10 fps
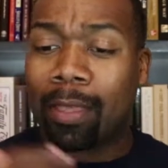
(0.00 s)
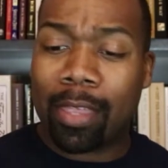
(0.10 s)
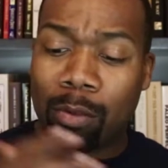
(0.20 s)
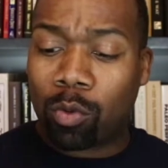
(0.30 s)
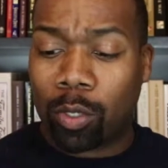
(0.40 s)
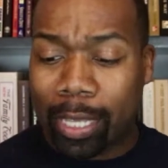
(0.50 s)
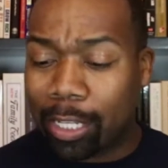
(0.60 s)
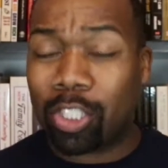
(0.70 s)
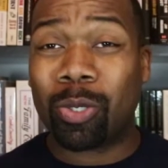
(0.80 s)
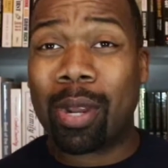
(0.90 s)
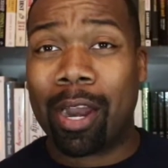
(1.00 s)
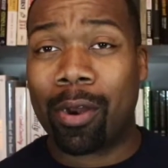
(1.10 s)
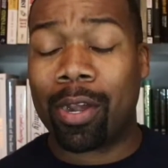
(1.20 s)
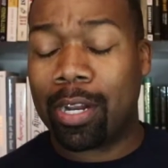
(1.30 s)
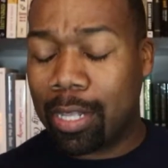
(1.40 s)
Then we'll get into
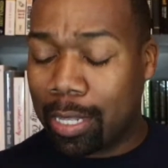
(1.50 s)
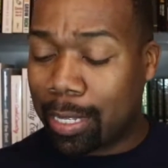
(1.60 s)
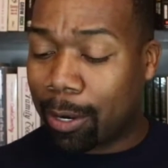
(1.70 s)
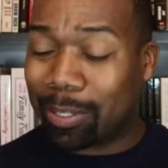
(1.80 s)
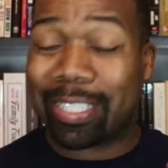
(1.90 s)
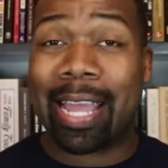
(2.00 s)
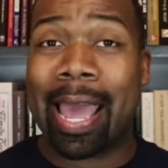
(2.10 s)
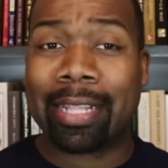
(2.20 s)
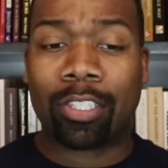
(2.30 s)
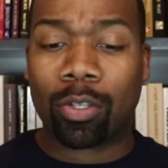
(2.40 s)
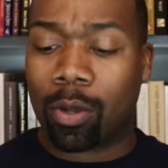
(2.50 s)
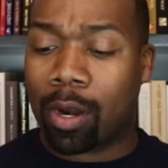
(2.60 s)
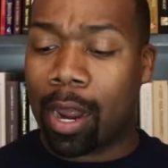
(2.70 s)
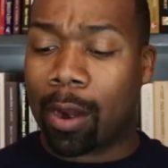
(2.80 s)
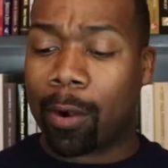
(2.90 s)
our stats
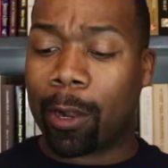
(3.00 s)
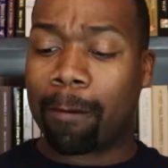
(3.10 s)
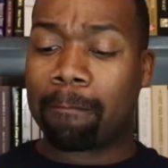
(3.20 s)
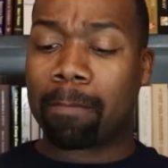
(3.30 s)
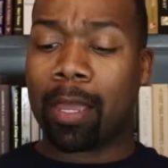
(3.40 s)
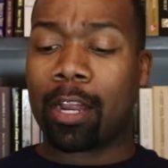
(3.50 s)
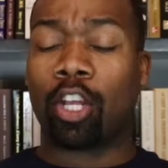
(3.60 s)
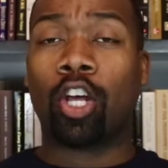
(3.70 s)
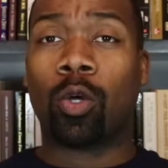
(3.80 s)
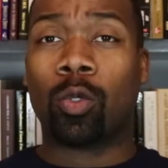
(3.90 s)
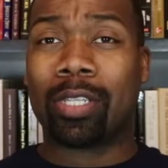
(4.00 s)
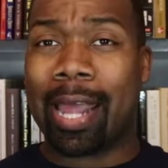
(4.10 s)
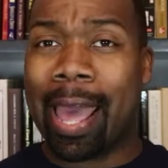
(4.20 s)
or our goals and